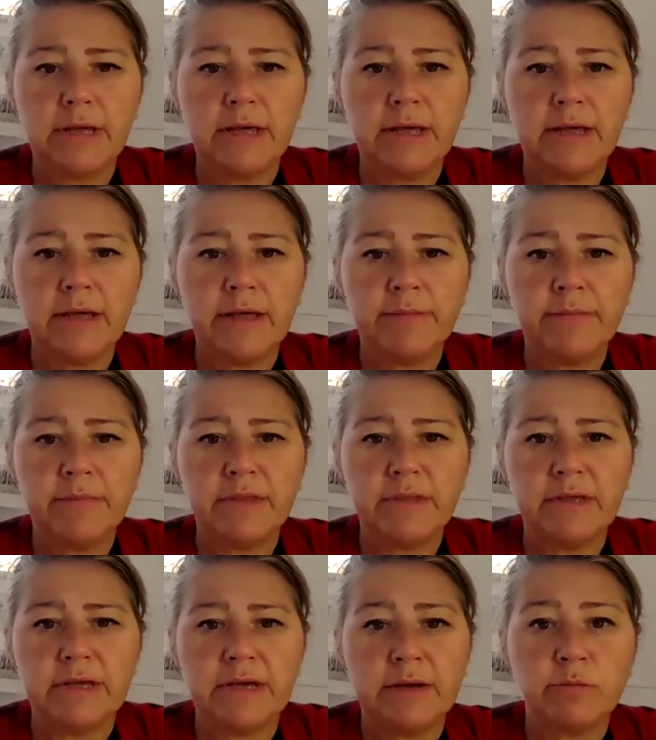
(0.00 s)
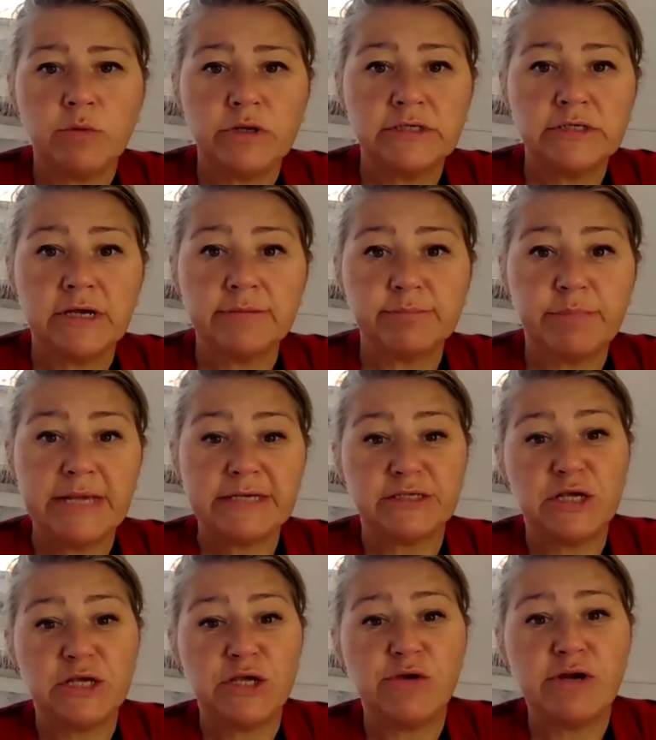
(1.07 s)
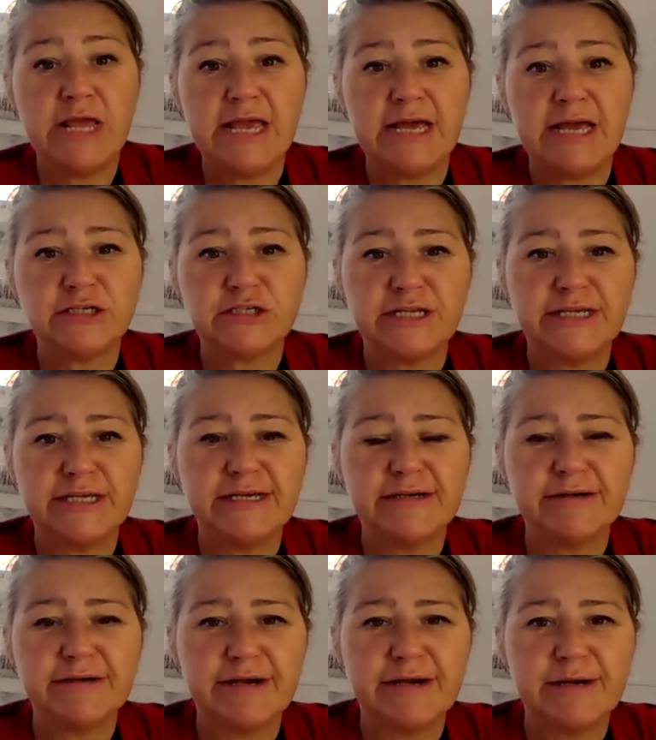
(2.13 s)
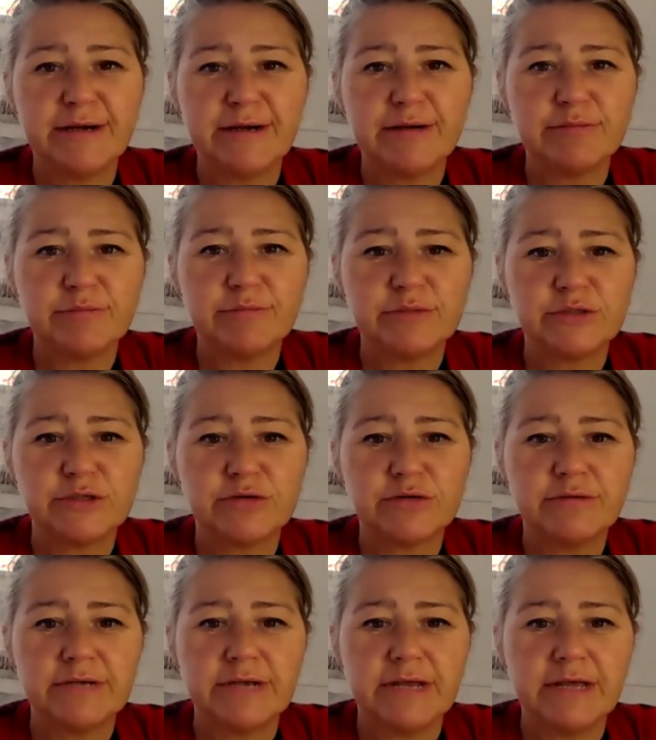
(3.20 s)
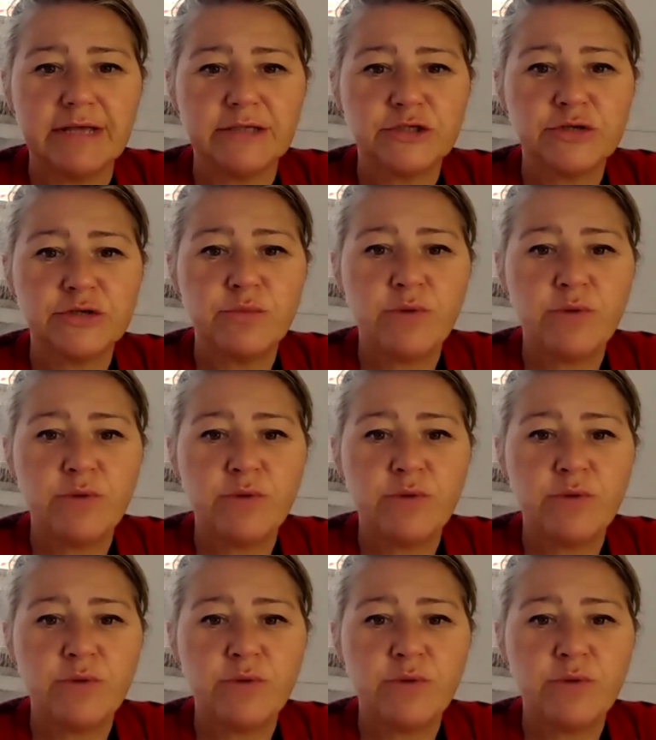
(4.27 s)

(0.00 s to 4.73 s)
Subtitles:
I'm going back to the Q&A actually here. Sean, should